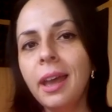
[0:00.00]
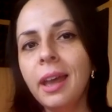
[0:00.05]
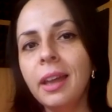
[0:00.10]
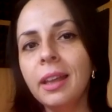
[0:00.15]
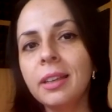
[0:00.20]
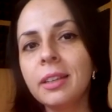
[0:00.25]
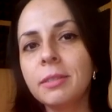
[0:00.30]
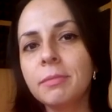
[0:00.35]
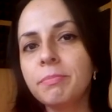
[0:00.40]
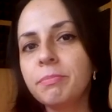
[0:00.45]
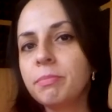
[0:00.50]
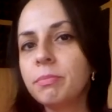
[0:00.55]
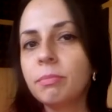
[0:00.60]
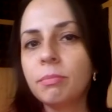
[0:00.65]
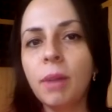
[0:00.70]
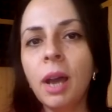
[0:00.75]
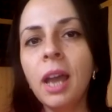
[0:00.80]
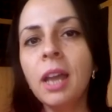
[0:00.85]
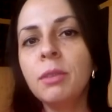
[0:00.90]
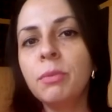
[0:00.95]
And
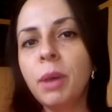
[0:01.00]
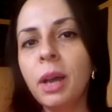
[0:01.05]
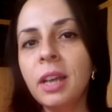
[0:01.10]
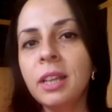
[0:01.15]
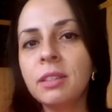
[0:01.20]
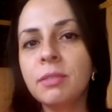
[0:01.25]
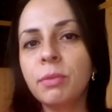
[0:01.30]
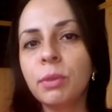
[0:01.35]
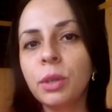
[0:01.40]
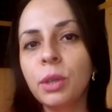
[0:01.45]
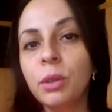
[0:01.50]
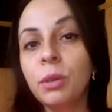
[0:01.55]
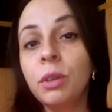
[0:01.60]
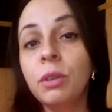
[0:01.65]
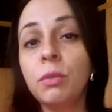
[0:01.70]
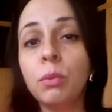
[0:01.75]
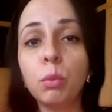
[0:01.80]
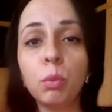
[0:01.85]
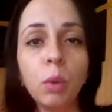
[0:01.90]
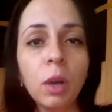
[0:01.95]
my advice for
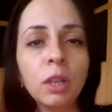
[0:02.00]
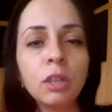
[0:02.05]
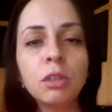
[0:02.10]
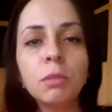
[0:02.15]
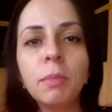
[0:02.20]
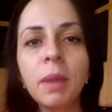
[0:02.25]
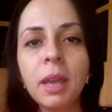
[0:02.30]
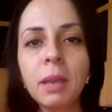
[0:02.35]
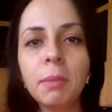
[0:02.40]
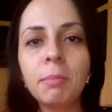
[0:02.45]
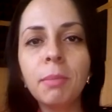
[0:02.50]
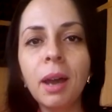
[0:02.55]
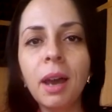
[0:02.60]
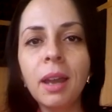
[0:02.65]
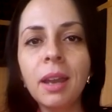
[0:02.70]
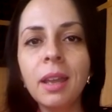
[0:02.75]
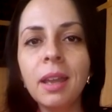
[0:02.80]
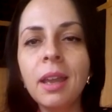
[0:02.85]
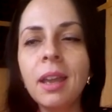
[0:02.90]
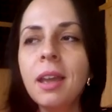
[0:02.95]
you, if you want to make
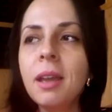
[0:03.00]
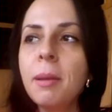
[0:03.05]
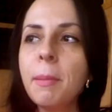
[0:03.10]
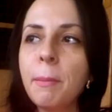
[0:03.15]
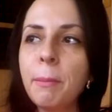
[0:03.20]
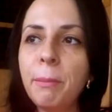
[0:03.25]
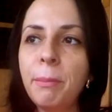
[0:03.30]
money,